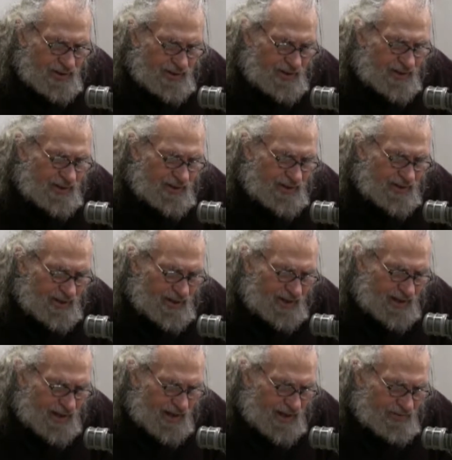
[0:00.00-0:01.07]
they uh,
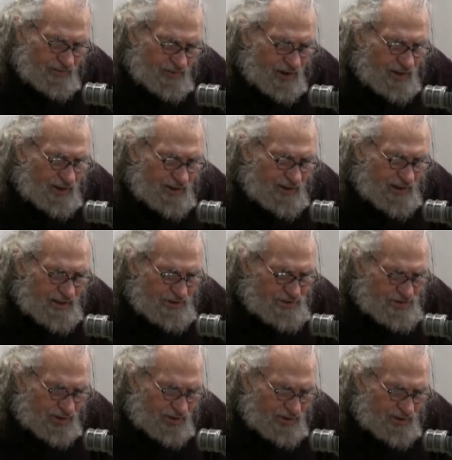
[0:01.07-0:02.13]
have a
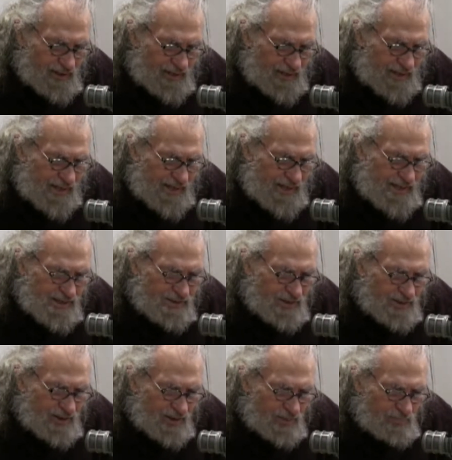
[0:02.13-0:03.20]
nest on the
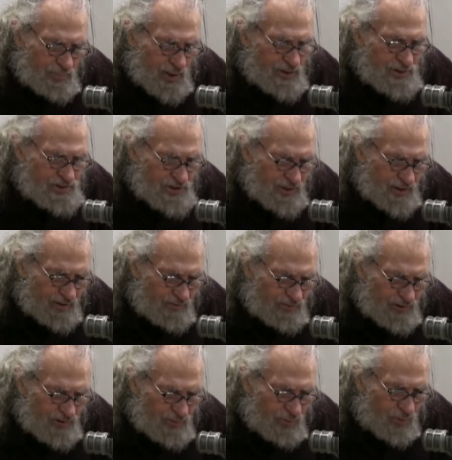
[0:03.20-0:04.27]
uh, pedestal of
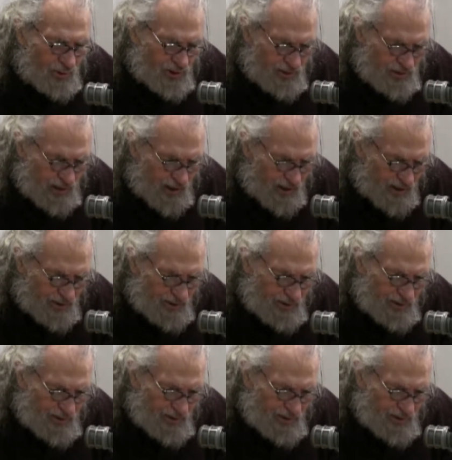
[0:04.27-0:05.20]
the water tower